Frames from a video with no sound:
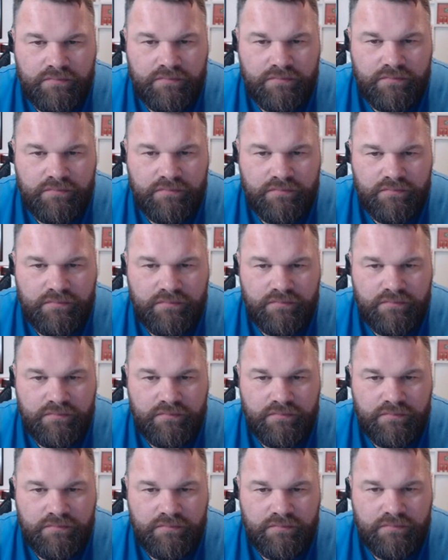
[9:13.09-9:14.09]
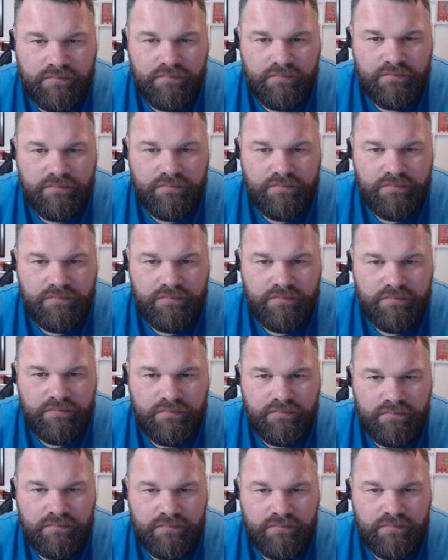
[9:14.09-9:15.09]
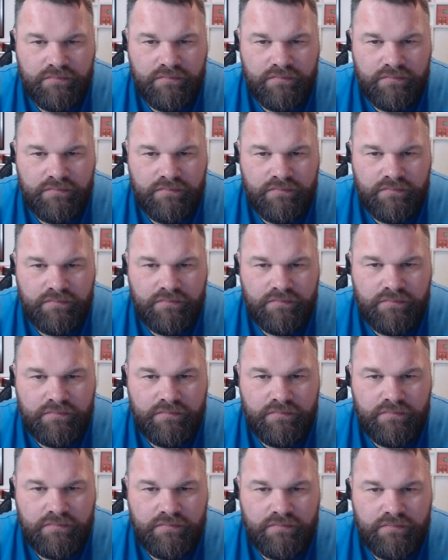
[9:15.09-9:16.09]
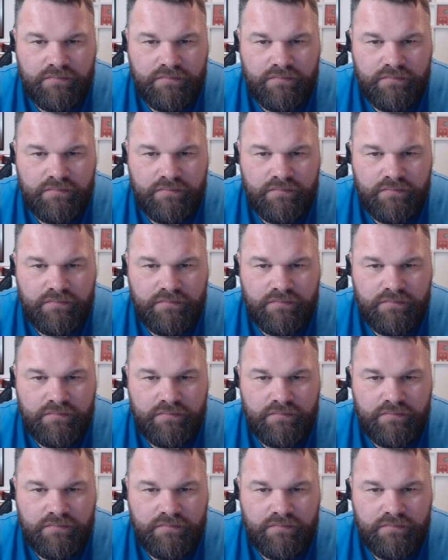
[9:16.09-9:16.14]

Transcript: [no speech]